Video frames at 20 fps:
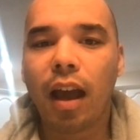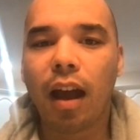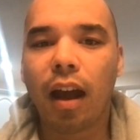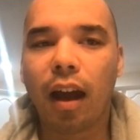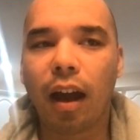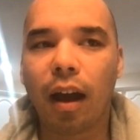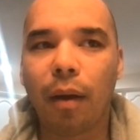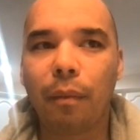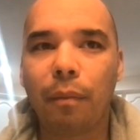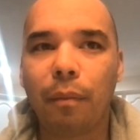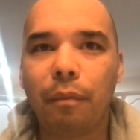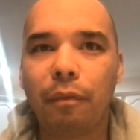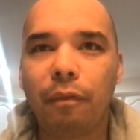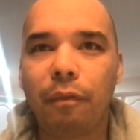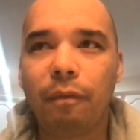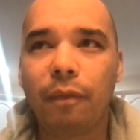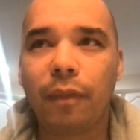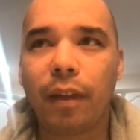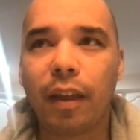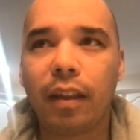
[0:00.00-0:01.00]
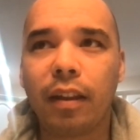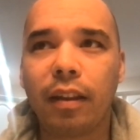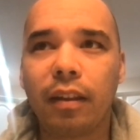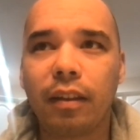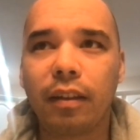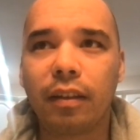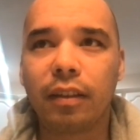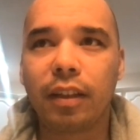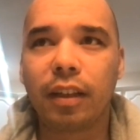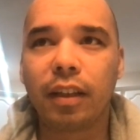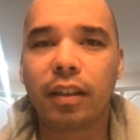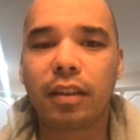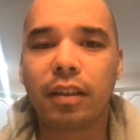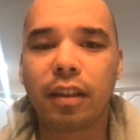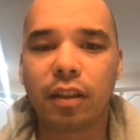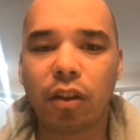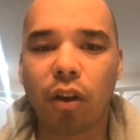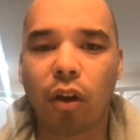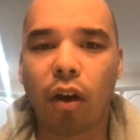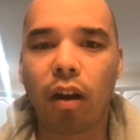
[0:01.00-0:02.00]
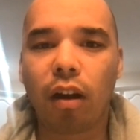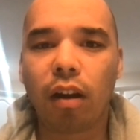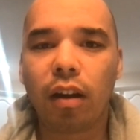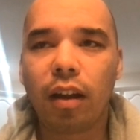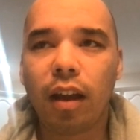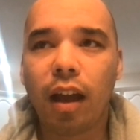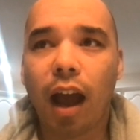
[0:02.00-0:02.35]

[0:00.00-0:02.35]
than just the talk.